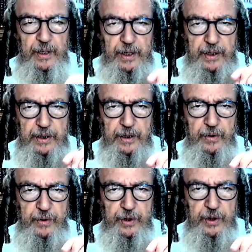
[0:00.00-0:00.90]
his
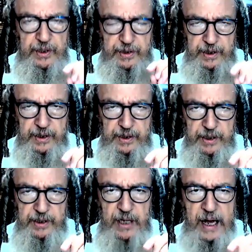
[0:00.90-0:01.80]
Kedusha, his, his,
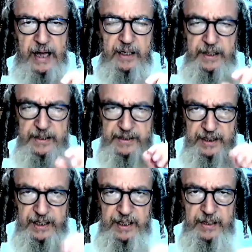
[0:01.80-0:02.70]
his godliness
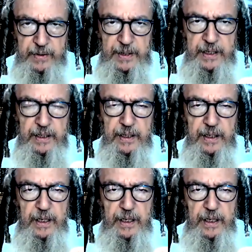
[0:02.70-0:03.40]
into it